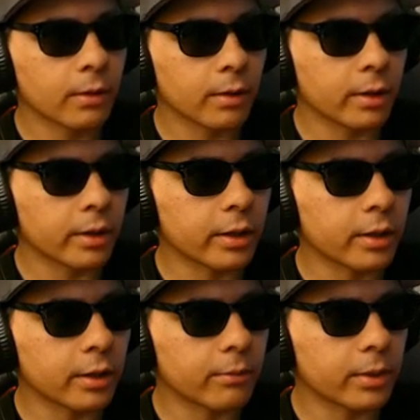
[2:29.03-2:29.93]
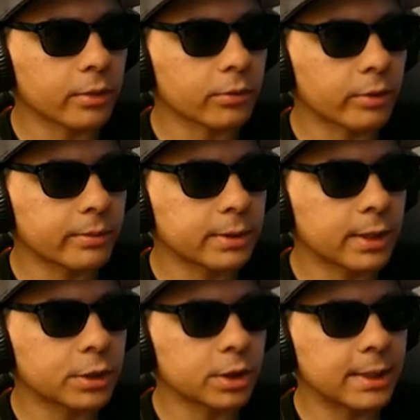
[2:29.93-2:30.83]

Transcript: Yeah, about the reputation.